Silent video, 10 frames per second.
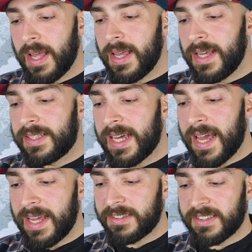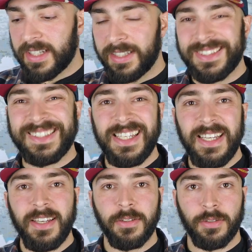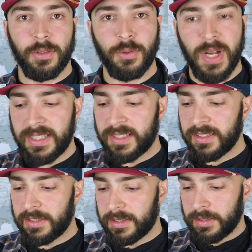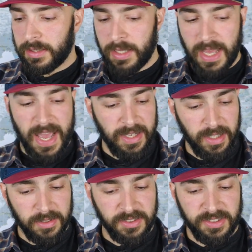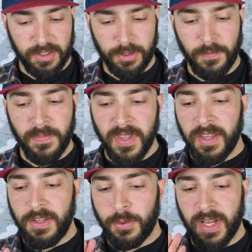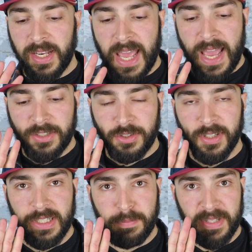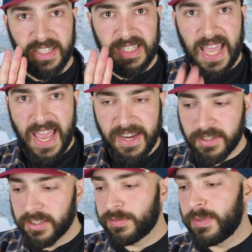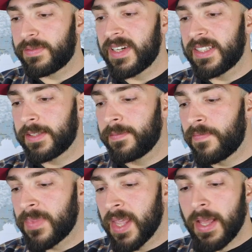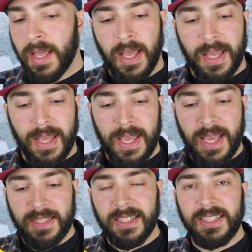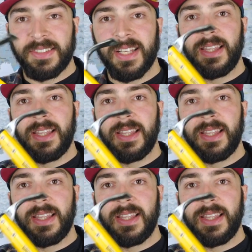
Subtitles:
It has a T-rated handle, so you can actually build anchors with it. It is a